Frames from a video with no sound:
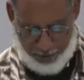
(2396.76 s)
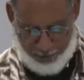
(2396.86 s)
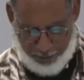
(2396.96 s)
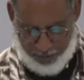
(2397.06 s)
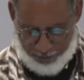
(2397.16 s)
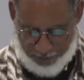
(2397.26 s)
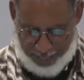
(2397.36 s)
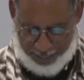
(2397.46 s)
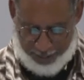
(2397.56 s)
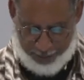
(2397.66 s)
from the
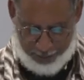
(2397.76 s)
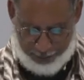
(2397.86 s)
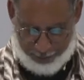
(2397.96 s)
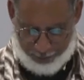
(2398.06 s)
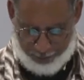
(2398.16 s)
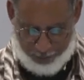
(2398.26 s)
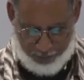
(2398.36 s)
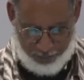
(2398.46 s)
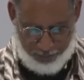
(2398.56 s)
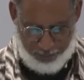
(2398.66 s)
fire.
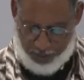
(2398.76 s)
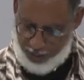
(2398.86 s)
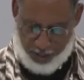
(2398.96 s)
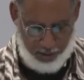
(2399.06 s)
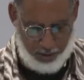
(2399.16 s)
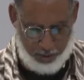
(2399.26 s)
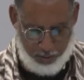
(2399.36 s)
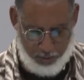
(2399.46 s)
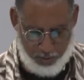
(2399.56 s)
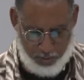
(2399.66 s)
They're getting
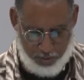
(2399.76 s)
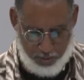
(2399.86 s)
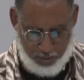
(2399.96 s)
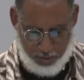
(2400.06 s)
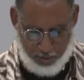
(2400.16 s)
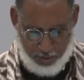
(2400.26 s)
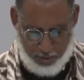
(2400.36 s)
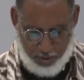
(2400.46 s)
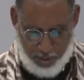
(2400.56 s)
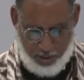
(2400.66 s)
close.
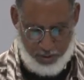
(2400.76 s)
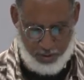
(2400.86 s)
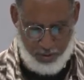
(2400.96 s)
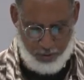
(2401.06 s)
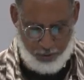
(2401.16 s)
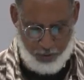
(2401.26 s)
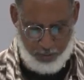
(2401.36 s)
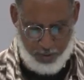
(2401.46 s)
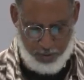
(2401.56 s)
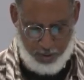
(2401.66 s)
Now, this third
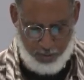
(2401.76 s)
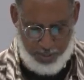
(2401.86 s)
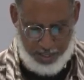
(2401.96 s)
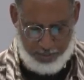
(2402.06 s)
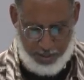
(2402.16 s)
group, there's no doubt